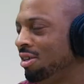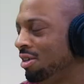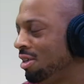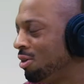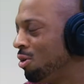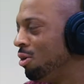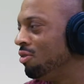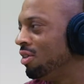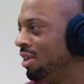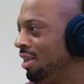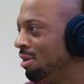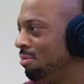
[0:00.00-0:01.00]
need to go over
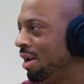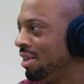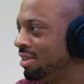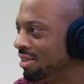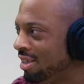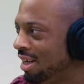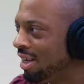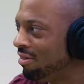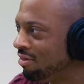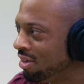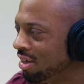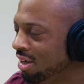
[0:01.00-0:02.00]
here and make this left.
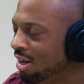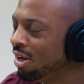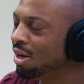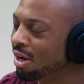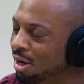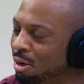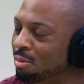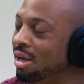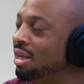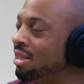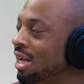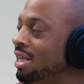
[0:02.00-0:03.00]
And, oh,
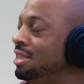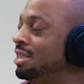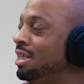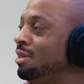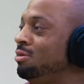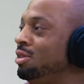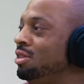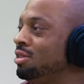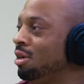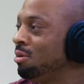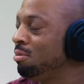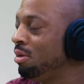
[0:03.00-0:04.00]
man, it just gives you a
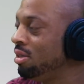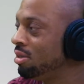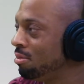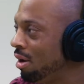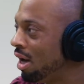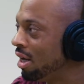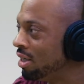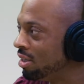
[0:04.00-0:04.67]
certain peace of mind.